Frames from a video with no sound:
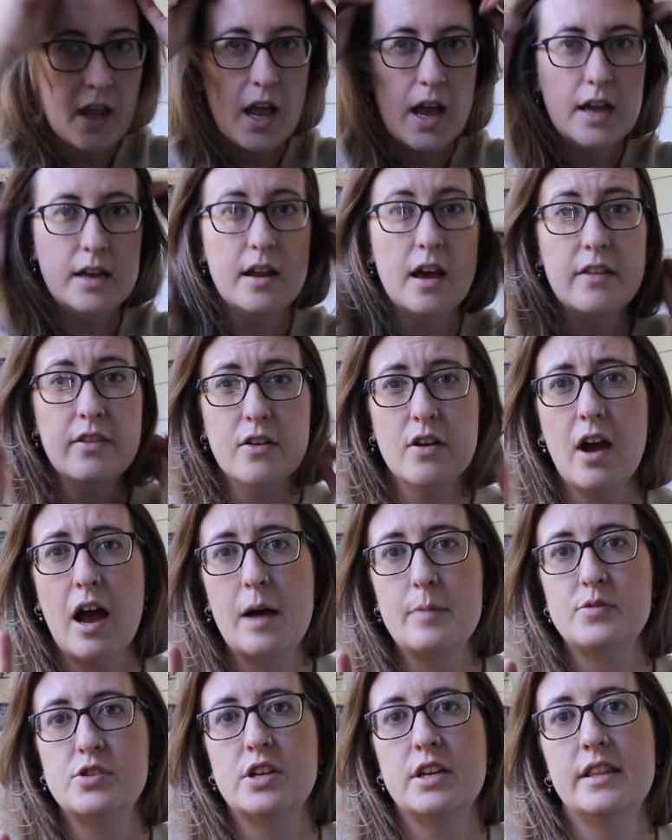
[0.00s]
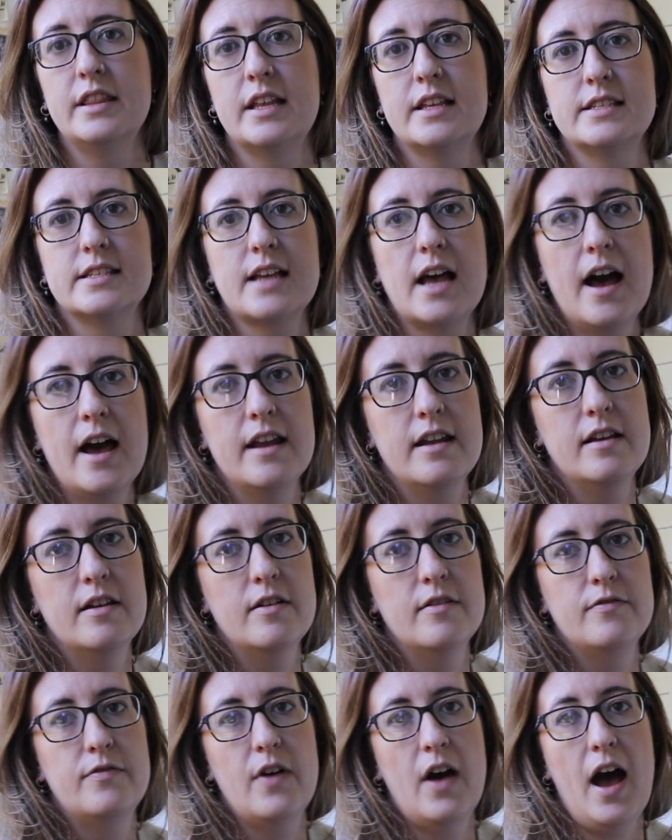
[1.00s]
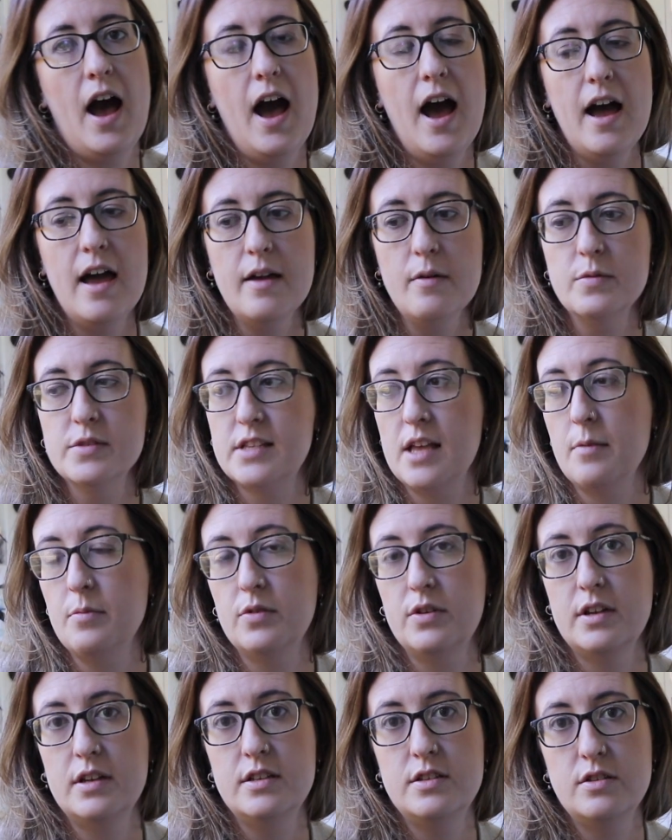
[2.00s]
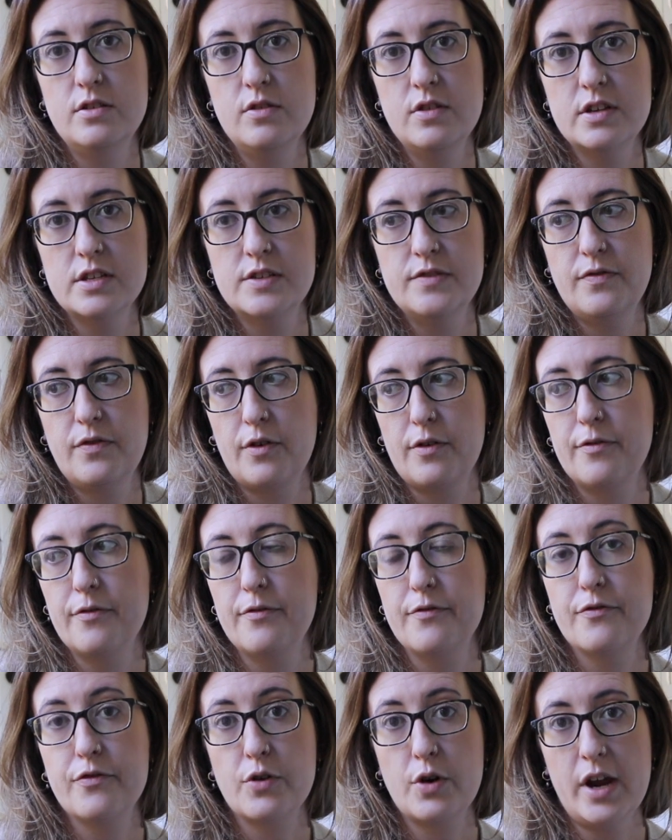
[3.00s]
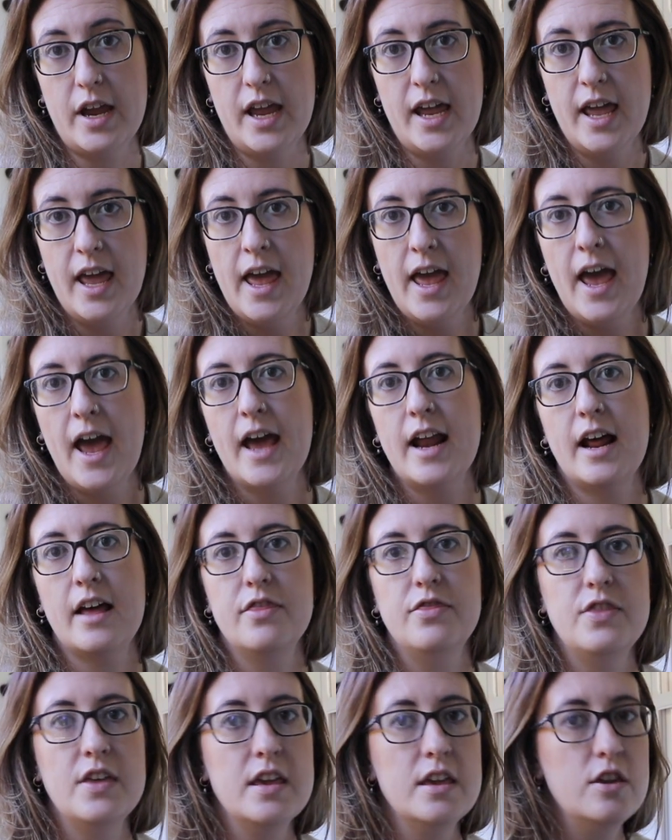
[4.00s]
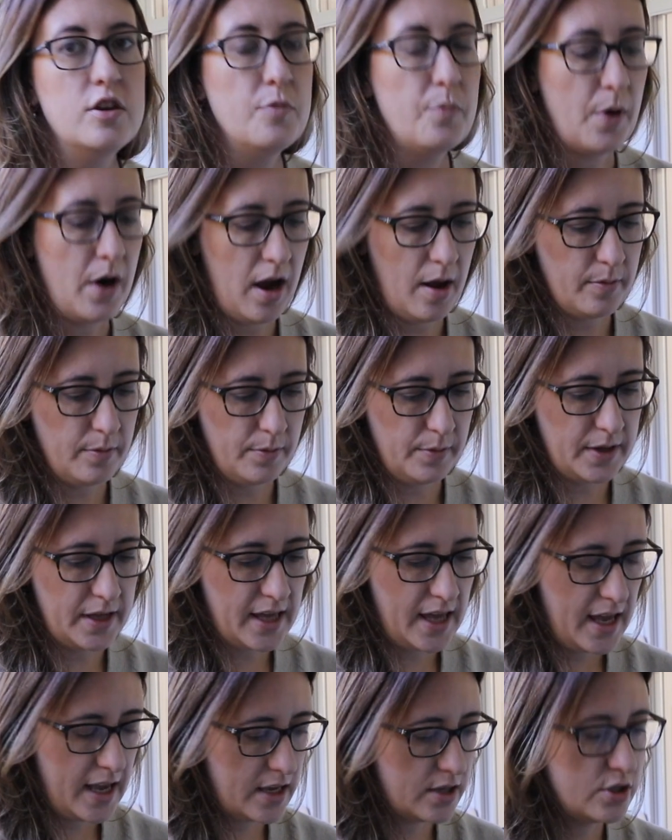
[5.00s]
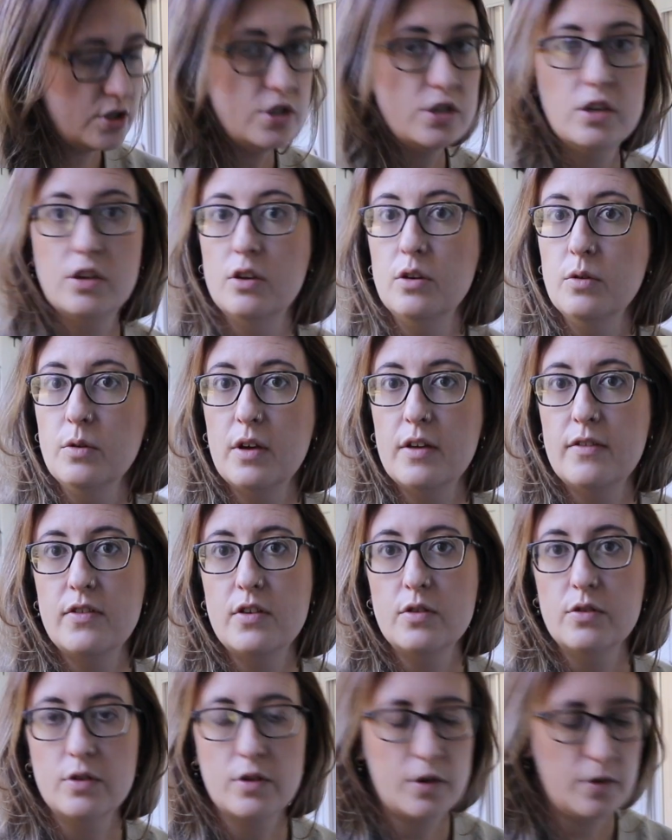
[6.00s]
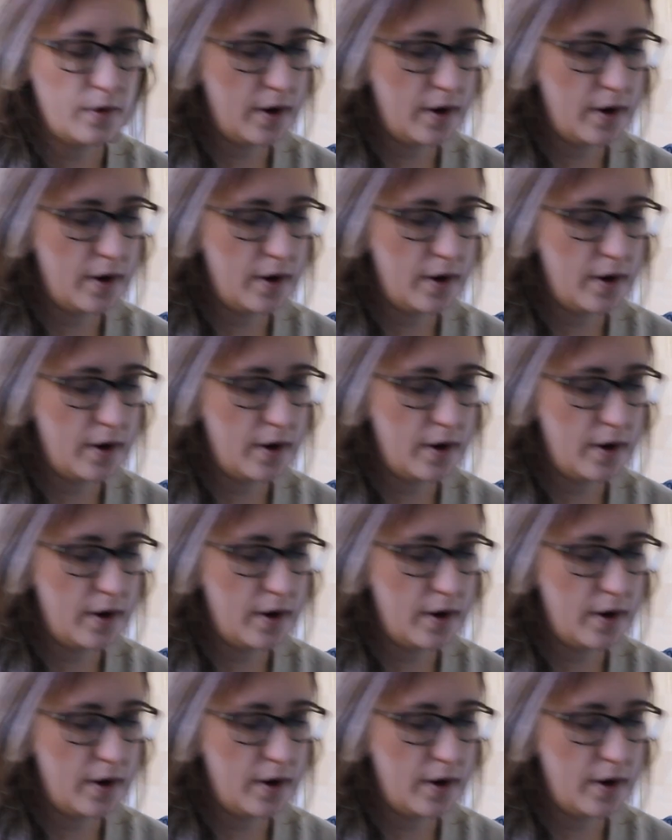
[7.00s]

Another option that's kind of, I was able to do this for free, and I think you probably can too if you look